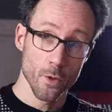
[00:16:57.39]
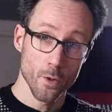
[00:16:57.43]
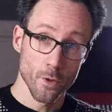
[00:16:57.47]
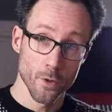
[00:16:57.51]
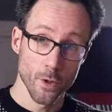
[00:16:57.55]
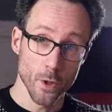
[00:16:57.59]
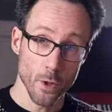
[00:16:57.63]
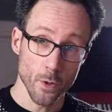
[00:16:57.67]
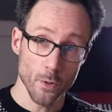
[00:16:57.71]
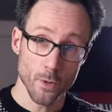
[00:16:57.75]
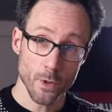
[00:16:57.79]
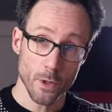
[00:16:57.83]

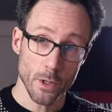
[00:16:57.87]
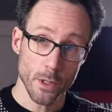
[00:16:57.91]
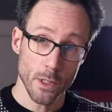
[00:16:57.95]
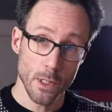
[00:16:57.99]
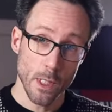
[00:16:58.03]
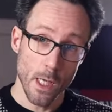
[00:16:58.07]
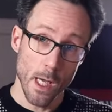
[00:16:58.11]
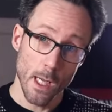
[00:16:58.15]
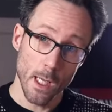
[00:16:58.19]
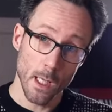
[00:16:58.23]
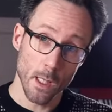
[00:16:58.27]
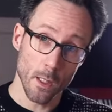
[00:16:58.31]
Don't
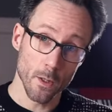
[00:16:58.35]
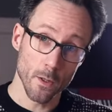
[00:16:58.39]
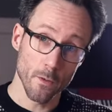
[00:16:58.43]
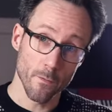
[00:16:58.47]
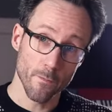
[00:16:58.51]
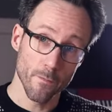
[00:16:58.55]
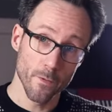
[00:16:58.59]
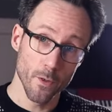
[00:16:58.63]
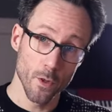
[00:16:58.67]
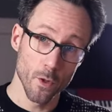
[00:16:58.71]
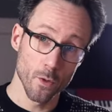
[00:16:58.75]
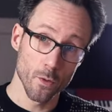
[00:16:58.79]
inhale the
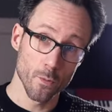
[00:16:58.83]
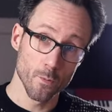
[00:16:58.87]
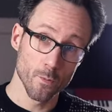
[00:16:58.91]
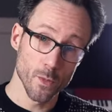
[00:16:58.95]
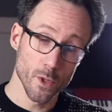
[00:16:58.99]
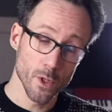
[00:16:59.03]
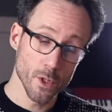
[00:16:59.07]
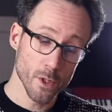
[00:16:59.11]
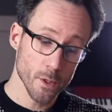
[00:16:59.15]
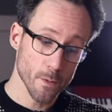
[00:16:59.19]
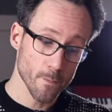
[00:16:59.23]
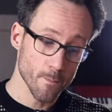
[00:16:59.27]

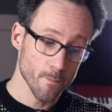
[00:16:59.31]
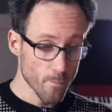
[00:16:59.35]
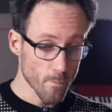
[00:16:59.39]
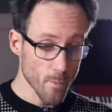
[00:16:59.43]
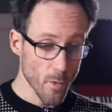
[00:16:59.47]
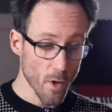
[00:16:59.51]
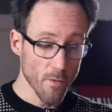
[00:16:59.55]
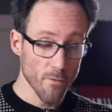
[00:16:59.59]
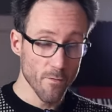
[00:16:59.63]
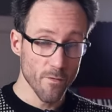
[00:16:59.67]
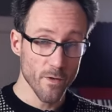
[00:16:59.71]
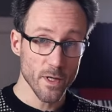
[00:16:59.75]
fumes.
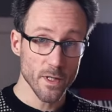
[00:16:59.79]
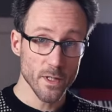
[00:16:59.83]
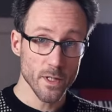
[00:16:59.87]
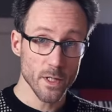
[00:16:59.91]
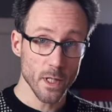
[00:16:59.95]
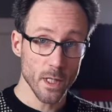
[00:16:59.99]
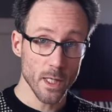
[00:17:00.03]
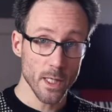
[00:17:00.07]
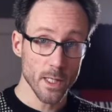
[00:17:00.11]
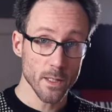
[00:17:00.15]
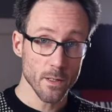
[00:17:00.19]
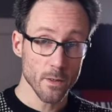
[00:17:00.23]
A
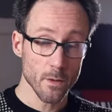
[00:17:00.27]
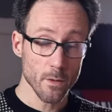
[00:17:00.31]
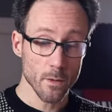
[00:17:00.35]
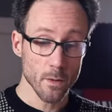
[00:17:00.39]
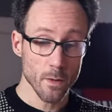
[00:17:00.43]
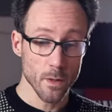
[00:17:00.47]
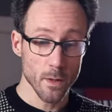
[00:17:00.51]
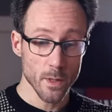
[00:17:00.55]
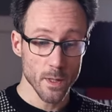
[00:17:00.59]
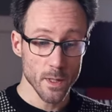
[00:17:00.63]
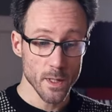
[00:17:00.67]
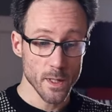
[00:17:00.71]
ventilator
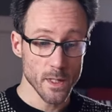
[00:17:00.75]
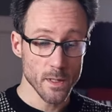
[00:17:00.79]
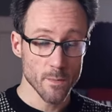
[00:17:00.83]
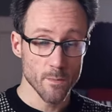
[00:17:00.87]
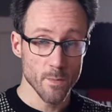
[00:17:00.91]
is